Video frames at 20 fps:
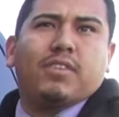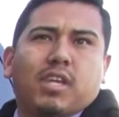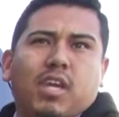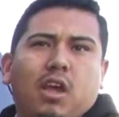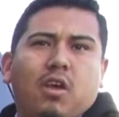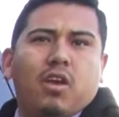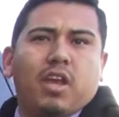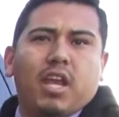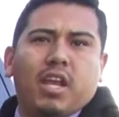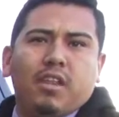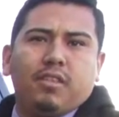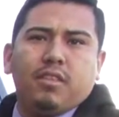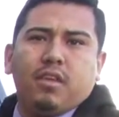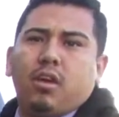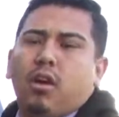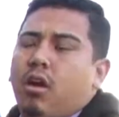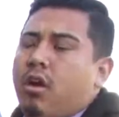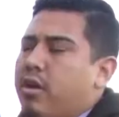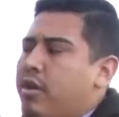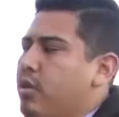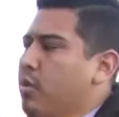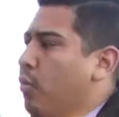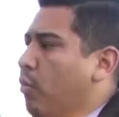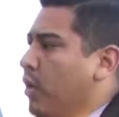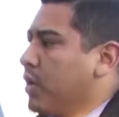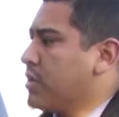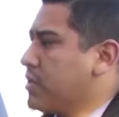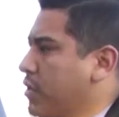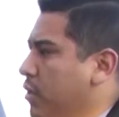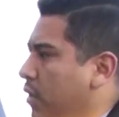to carry anything on you
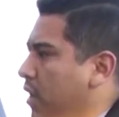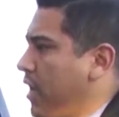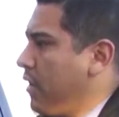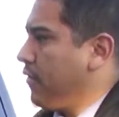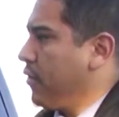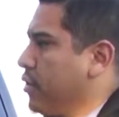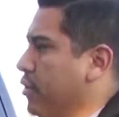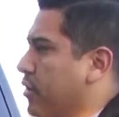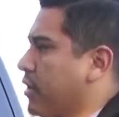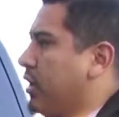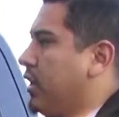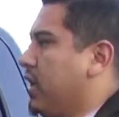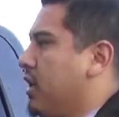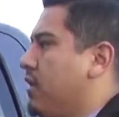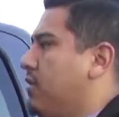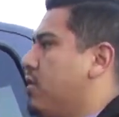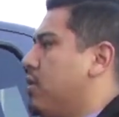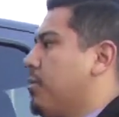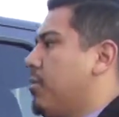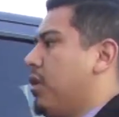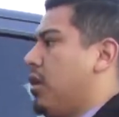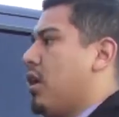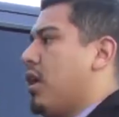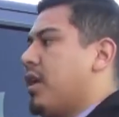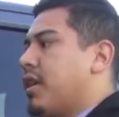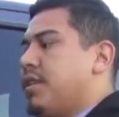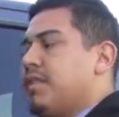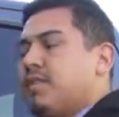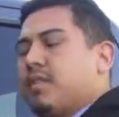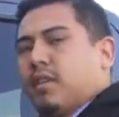whatsoever. You can leave your
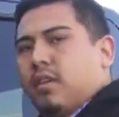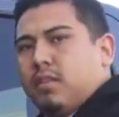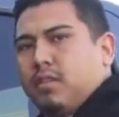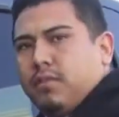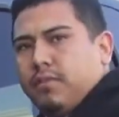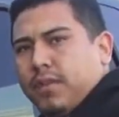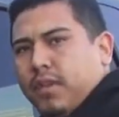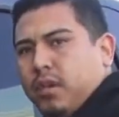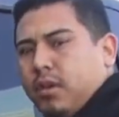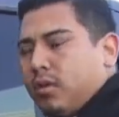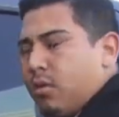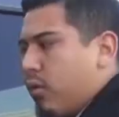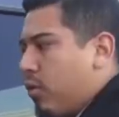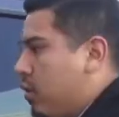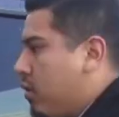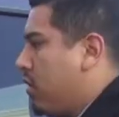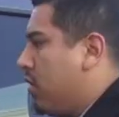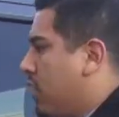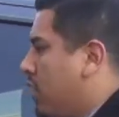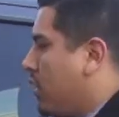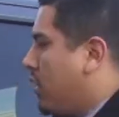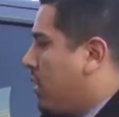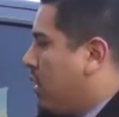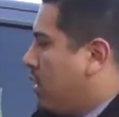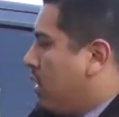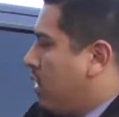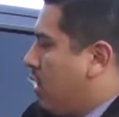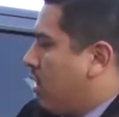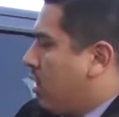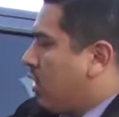belongings in the vehicle
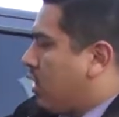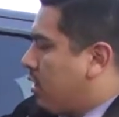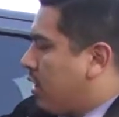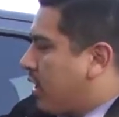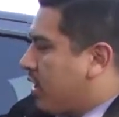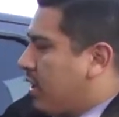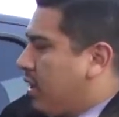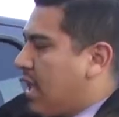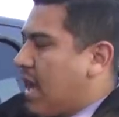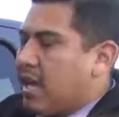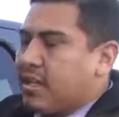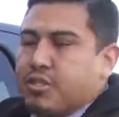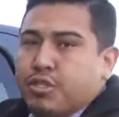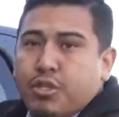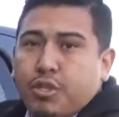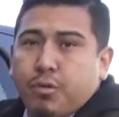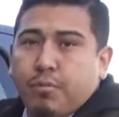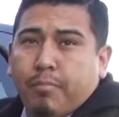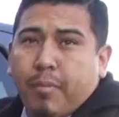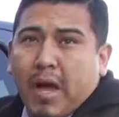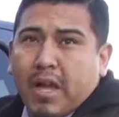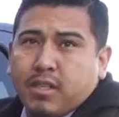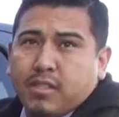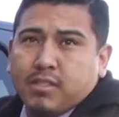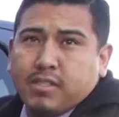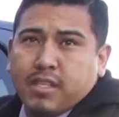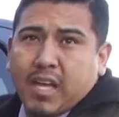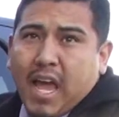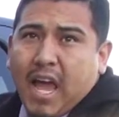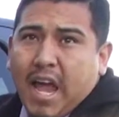click last two
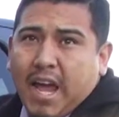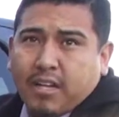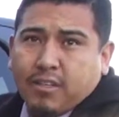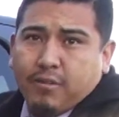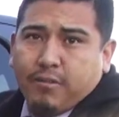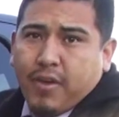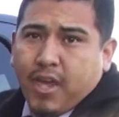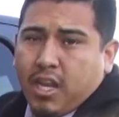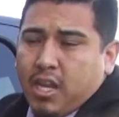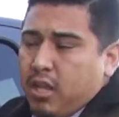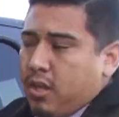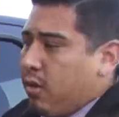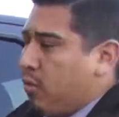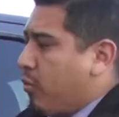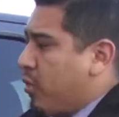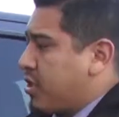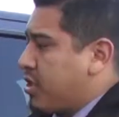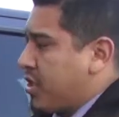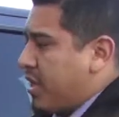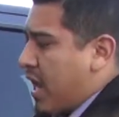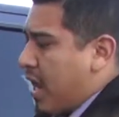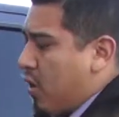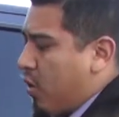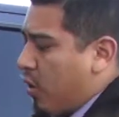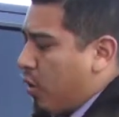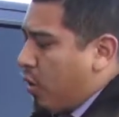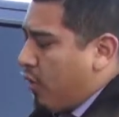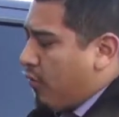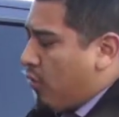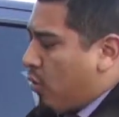buttons to activate it, which now
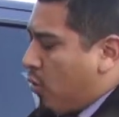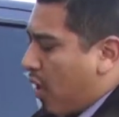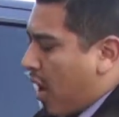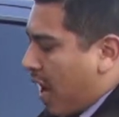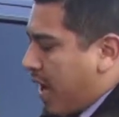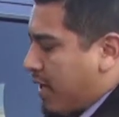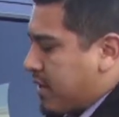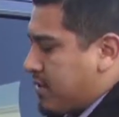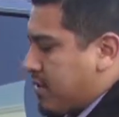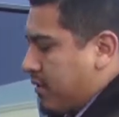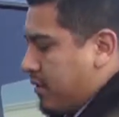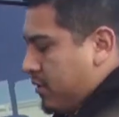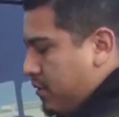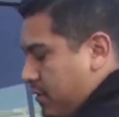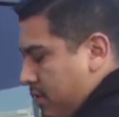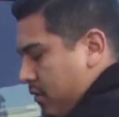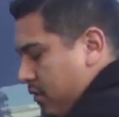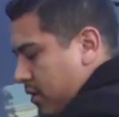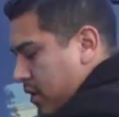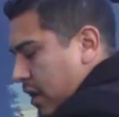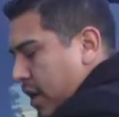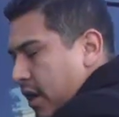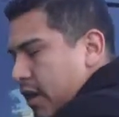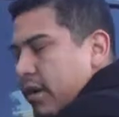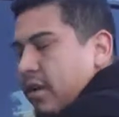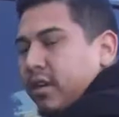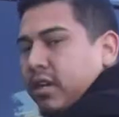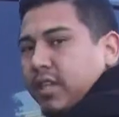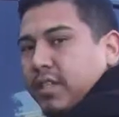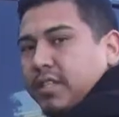overrides
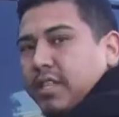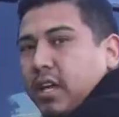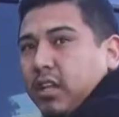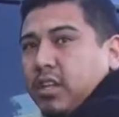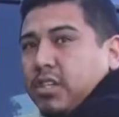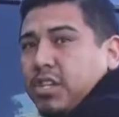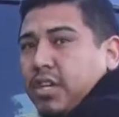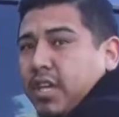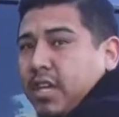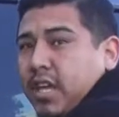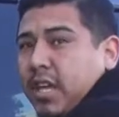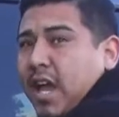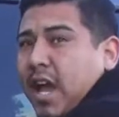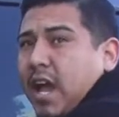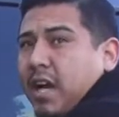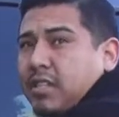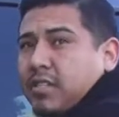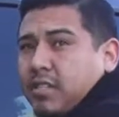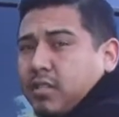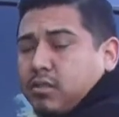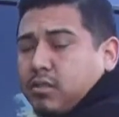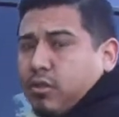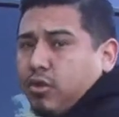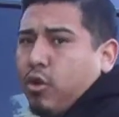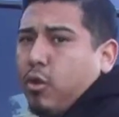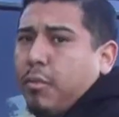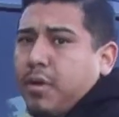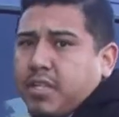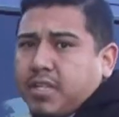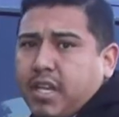the intelligent key access so
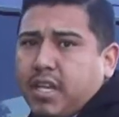nobody's